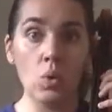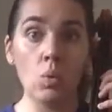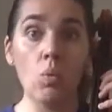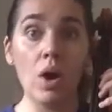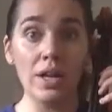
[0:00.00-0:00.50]

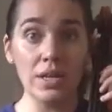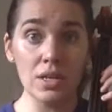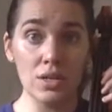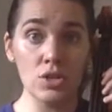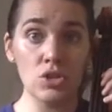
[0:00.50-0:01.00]
1,
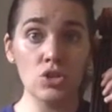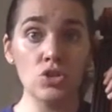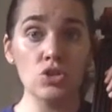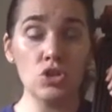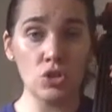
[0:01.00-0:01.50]

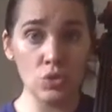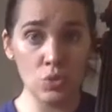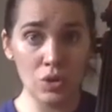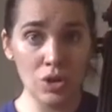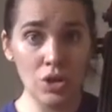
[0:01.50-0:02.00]
2,
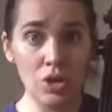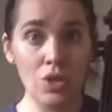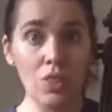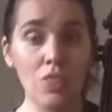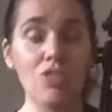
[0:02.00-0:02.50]

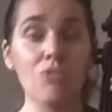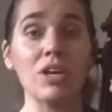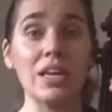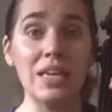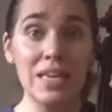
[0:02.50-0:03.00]

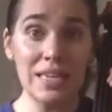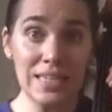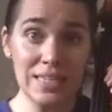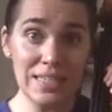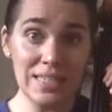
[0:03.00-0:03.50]
3.
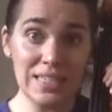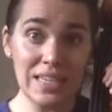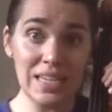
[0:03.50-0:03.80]
D, G,